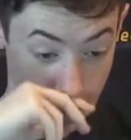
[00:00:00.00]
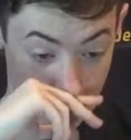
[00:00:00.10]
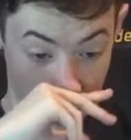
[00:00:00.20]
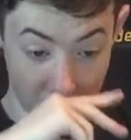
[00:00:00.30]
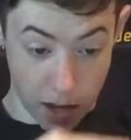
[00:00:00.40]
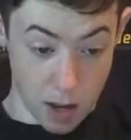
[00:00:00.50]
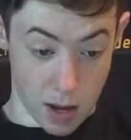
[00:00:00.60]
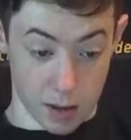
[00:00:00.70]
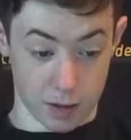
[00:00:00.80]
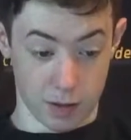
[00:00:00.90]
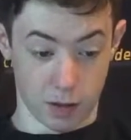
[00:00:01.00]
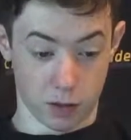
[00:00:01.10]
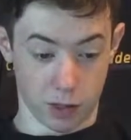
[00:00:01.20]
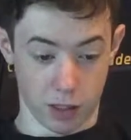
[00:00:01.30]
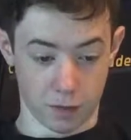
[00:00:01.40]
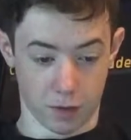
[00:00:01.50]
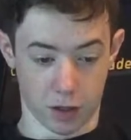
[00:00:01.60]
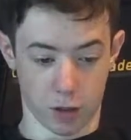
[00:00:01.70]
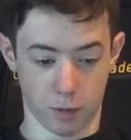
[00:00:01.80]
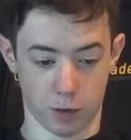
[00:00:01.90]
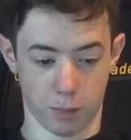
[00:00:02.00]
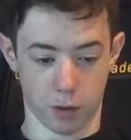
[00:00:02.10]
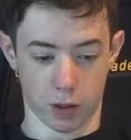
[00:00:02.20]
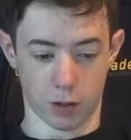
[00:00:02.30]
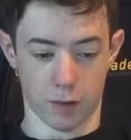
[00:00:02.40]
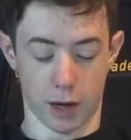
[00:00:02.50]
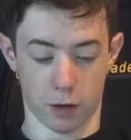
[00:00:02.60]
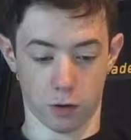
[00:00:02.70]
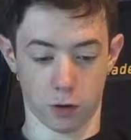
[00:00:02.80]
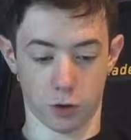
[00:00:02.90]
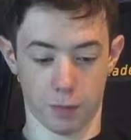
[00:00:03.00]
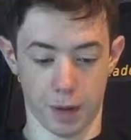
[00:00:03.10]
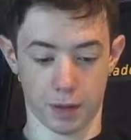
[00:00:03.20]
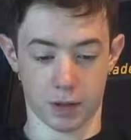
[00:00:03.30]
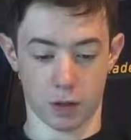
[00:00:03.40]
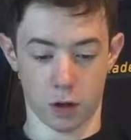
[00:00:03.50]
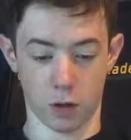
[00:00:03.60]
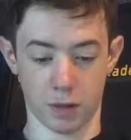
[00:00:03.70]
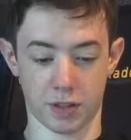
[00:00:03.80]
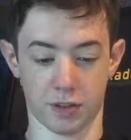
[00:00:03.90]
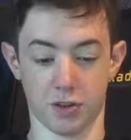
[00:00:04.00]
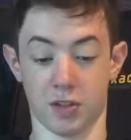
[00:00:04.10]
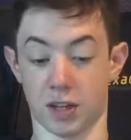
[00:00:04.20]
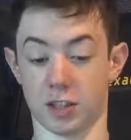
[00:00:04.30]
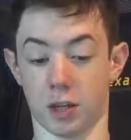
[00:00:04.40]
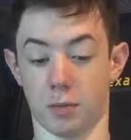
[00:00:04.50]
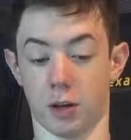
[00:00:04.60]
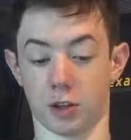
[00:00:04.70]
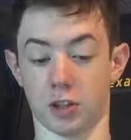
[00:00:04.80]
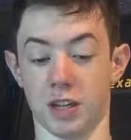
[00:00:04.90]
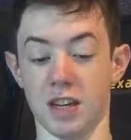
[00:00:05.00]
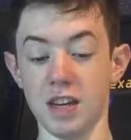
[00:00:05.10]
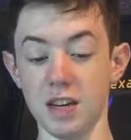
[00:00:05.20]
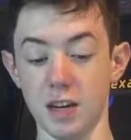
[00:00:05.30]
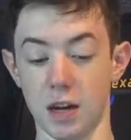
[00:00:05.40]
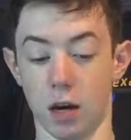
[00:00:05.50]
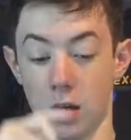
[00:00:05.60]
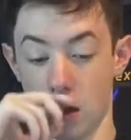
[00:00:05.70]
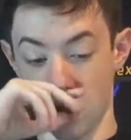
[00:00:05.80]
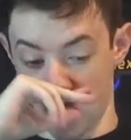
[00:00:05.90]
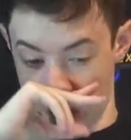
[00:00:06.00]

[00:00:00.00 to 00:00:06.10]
And the decline of economically productive agriculture-based economies, such as textile production in India.